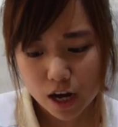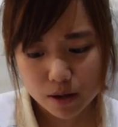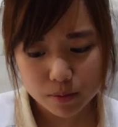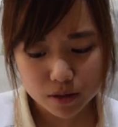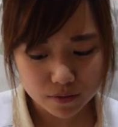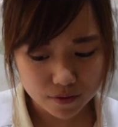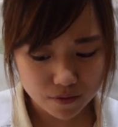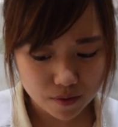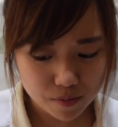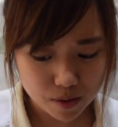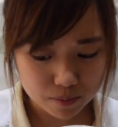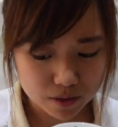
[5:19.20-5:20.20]
I believe, if
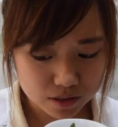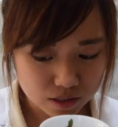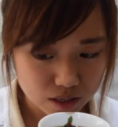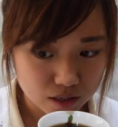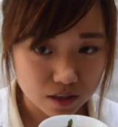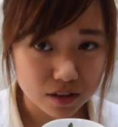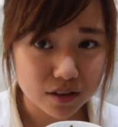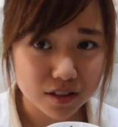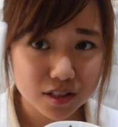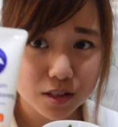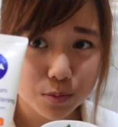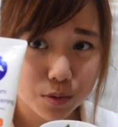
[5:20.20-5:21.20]
I'm not mistaken. And
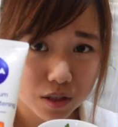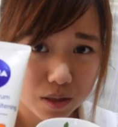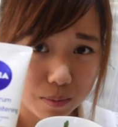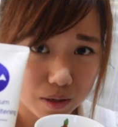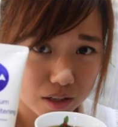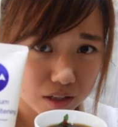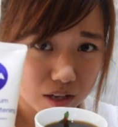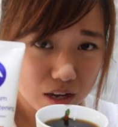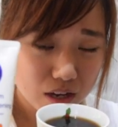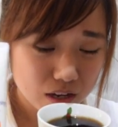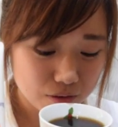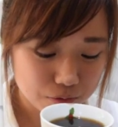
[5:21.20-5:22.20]
this is pretty big.
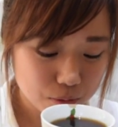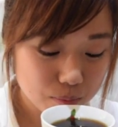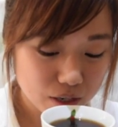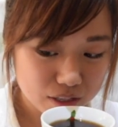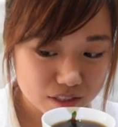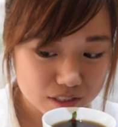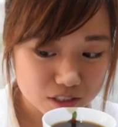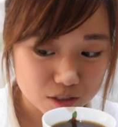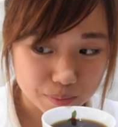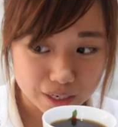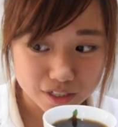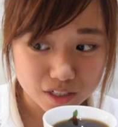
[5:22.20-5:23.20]
If you buy this in
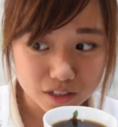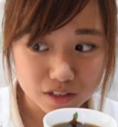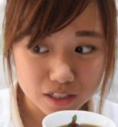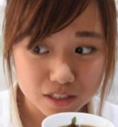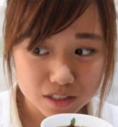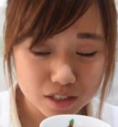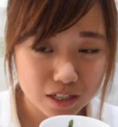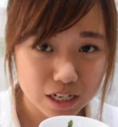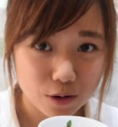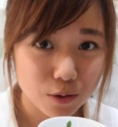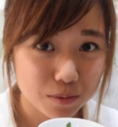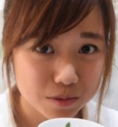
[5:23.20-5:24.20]
Japan, it could easily
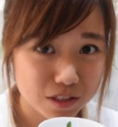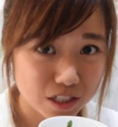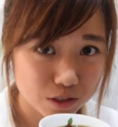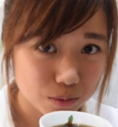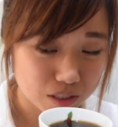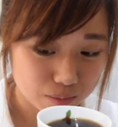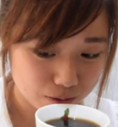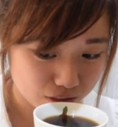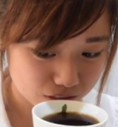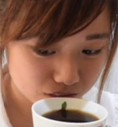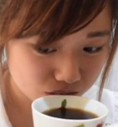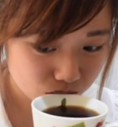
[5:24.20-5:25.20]
go up to like 20
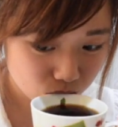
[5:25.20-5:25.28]
bucks.